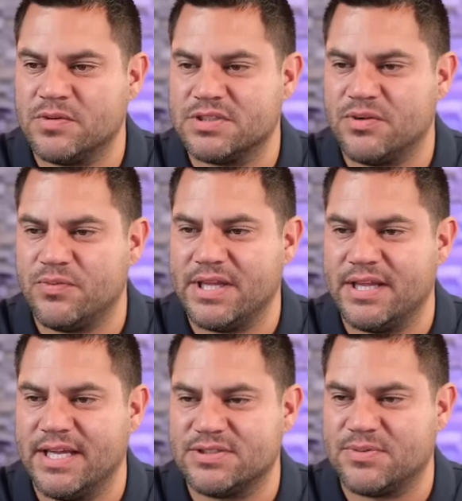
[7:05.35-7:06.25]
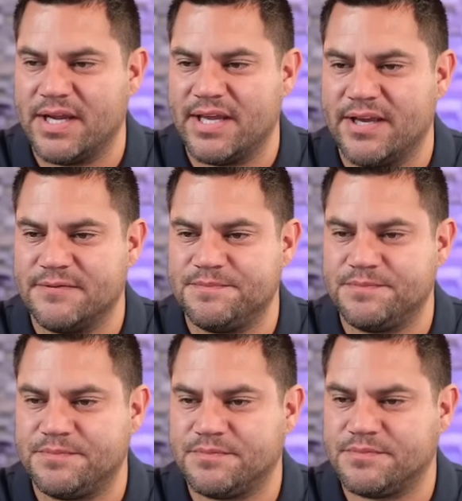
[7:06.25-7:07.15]
We're just going to read this right here.
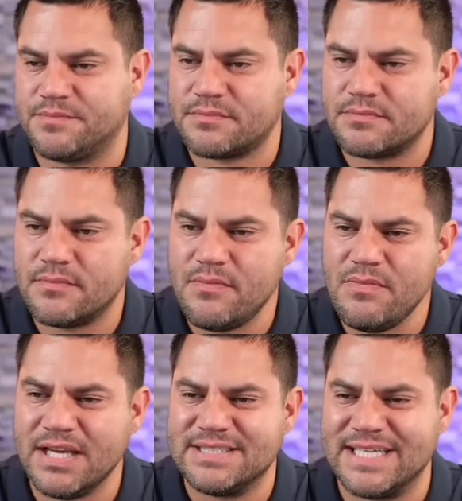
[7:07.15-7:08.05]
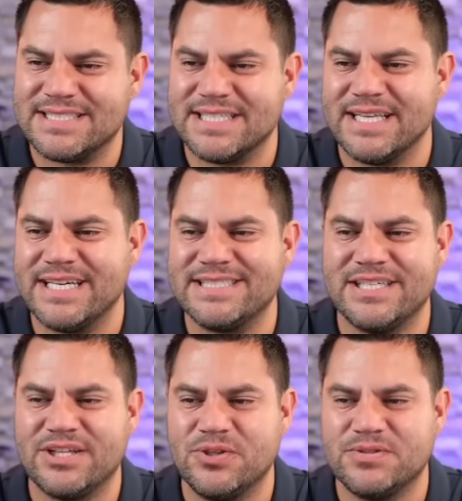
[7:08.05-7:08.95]
It says the
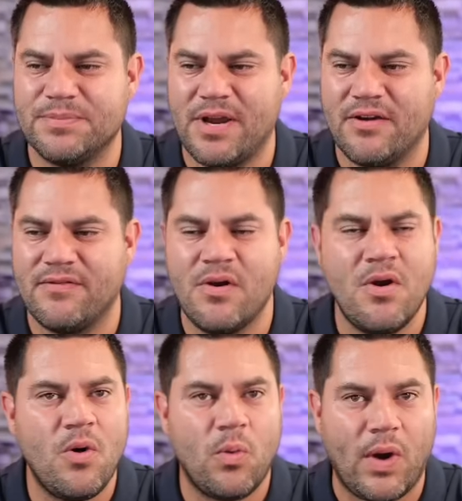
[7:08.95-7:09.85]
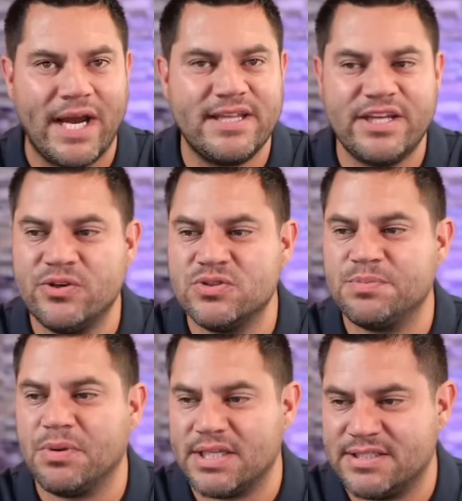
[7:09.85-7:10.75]
list includes a pair of widely
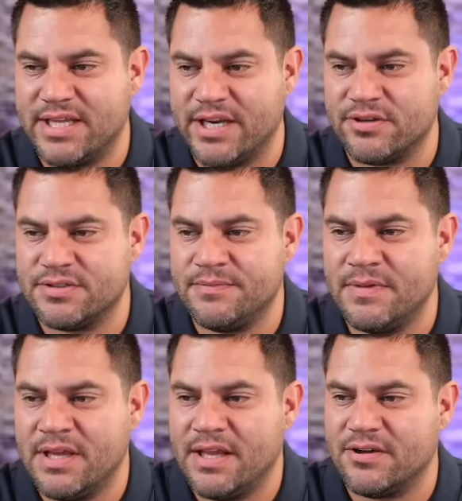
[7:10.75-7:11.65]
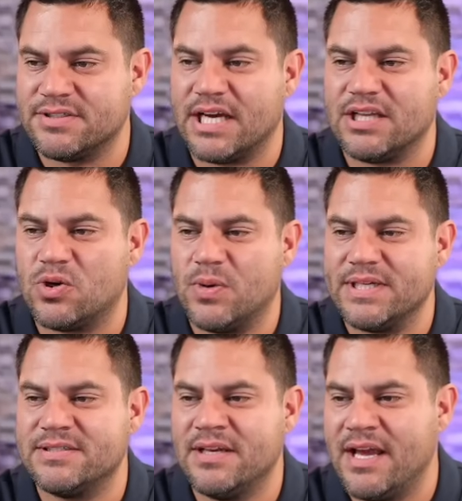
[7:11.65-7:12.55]
used blood thinners. There's
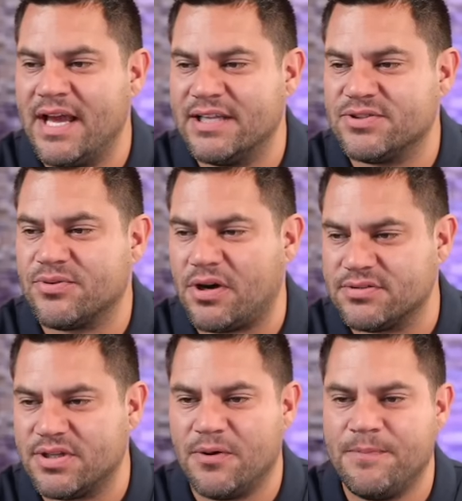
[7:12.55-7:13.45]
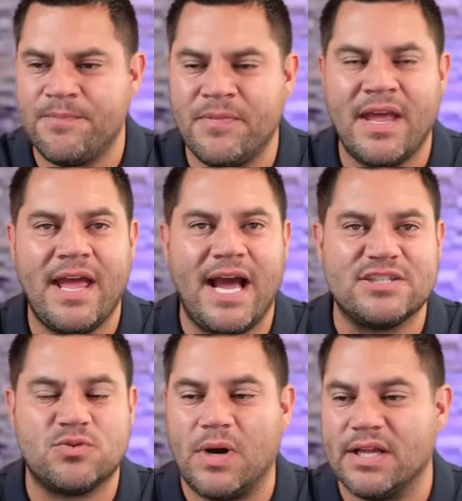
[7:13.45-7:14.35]
Eliquis and Xarelto,
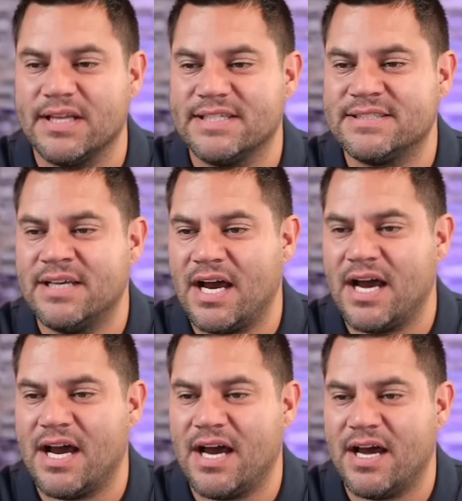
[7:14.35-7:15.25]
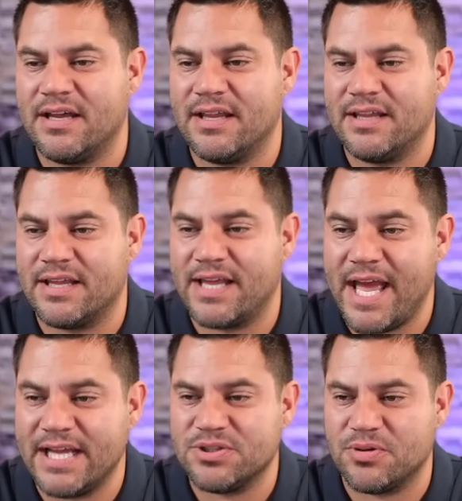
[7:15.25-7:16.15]
as well as uh, the
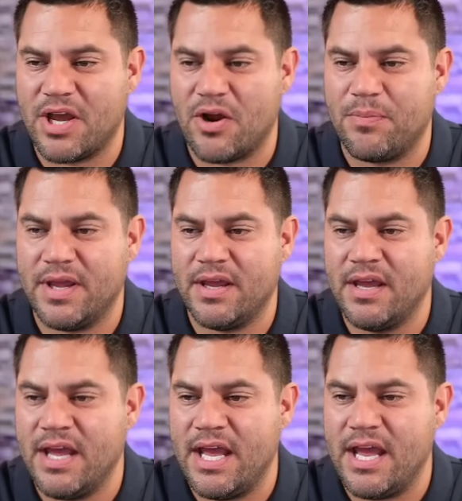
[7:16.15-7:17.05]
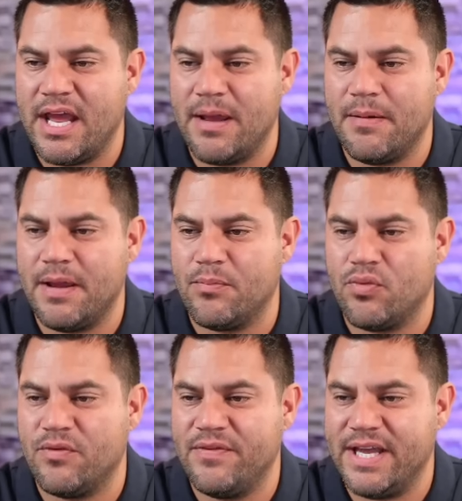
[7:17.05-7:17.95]
cancer therapy
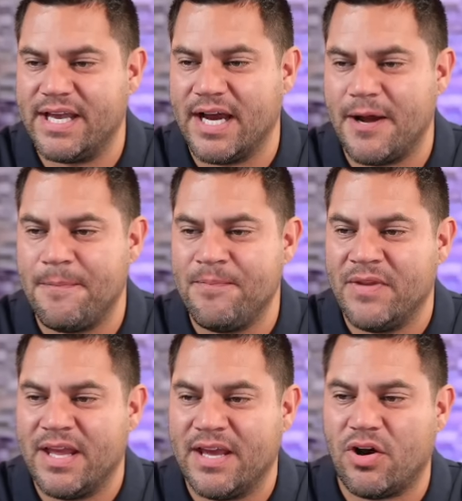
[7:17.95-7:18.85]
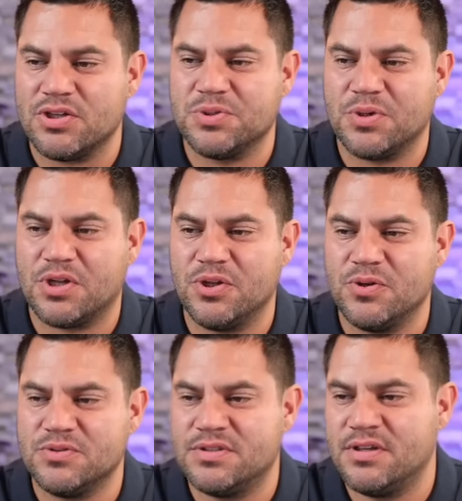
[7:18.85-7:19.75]
Imbruvica. It also
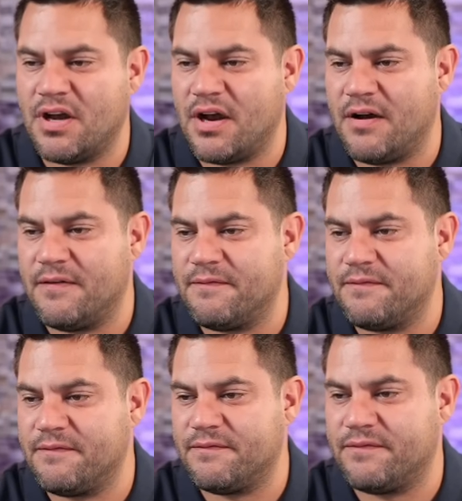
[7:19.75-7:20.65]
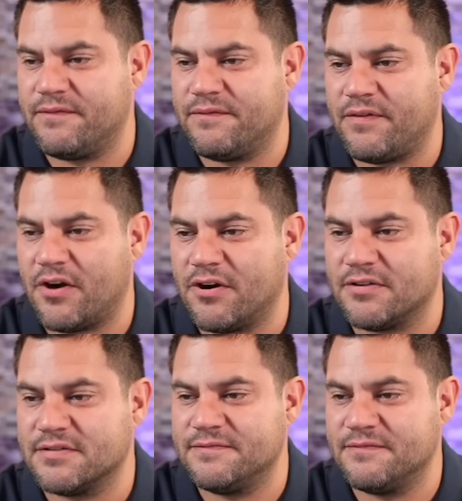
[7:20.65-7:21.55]
includes uh,
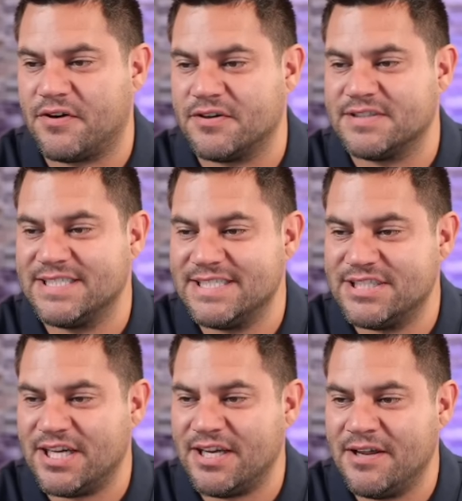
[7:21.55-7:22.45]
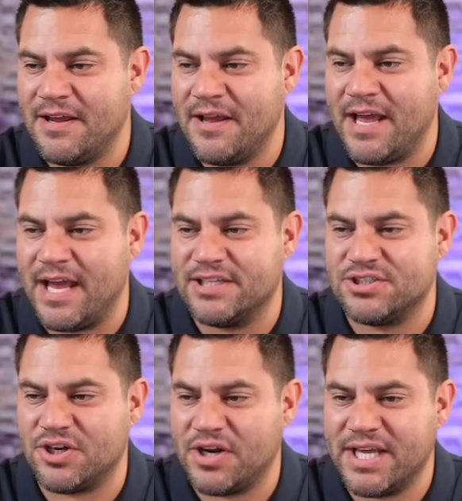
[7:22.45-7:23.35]
Farxiga
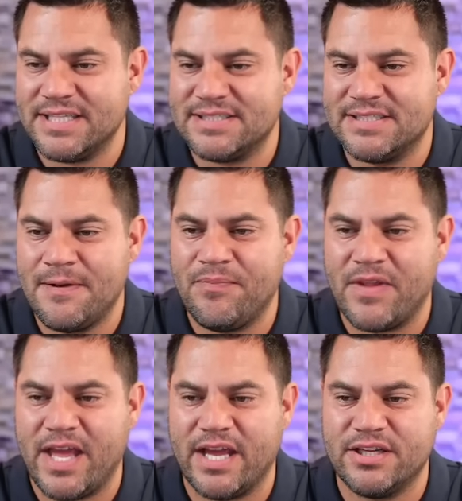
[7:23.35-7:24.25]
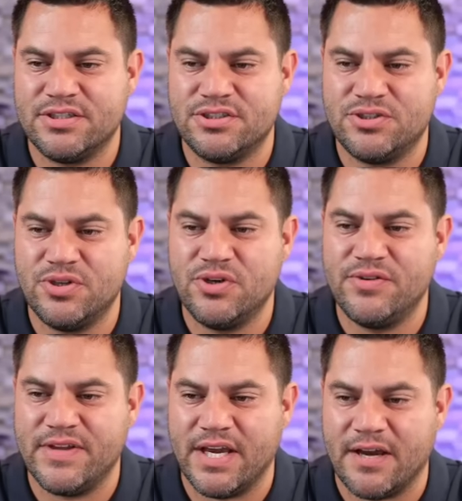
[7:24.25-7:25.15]
and Jardiance and
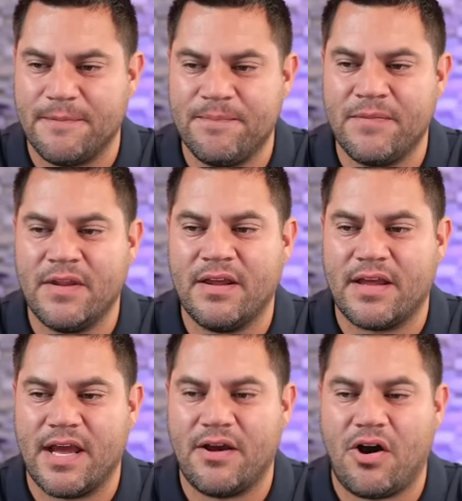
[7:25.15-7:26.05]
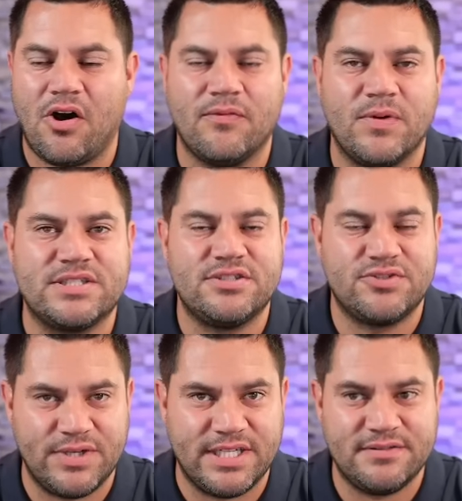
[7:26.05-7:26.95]
Januvia, okay, all of
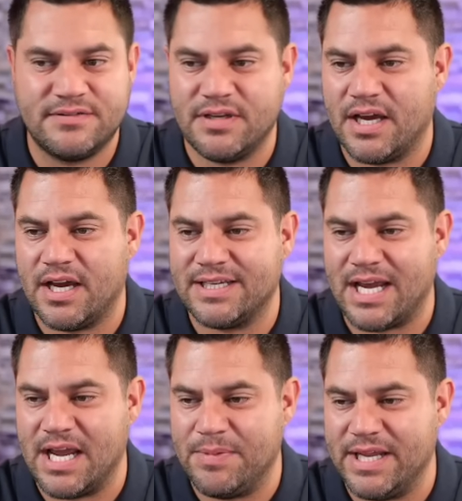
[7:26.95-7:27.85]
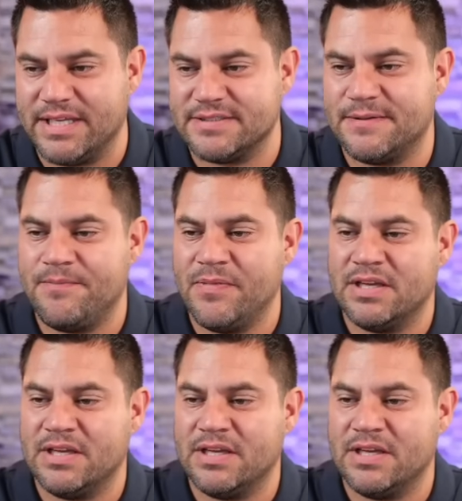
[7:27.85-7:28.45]
which treat uh, diabetes.